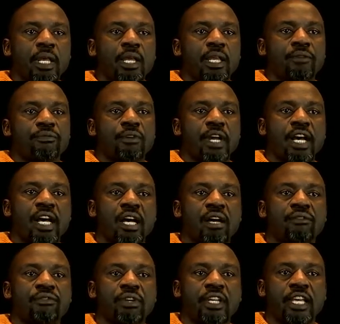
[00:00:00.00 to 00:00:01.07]
If we
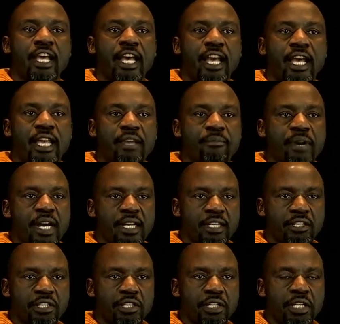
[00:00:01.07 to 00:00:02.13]
have k
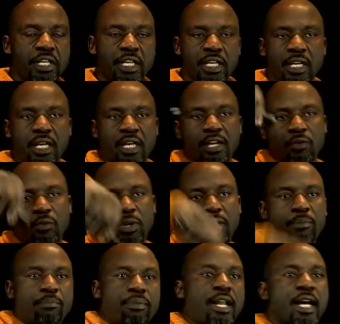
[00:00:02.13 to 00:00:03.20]
minus 3 and we
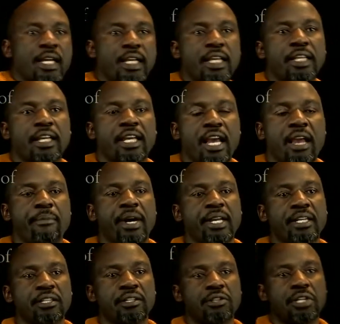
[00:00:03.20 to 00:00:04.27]
plug in k
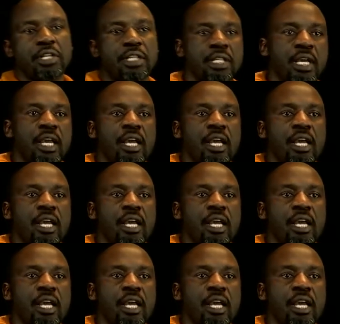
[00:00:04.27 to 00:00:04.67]
minus 3,